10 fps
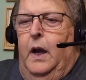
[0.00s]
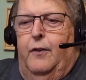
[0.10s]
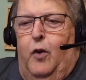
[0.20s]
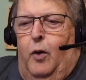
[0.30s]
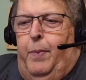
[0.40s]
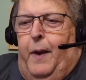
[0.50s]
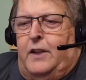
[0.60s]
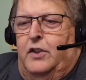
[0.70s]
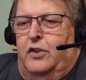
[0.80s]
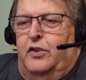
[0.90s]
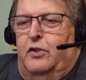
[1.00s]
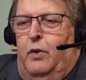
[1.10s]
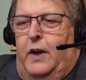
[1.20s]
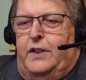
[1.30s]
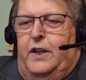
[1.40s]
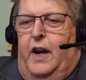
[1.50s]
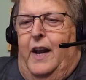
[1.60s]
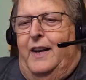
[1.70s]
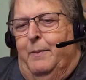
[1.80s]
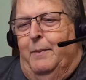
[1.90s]
4 passengers arrested
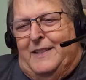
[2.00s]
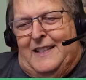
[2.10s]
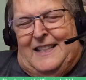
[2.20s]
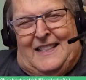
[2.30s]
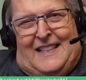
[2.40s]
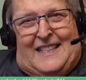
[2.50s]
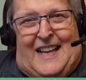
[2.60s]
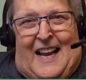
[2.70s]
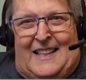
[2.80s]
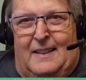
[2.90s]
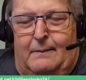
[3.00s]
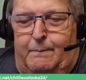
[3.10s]
on MSC Seaside.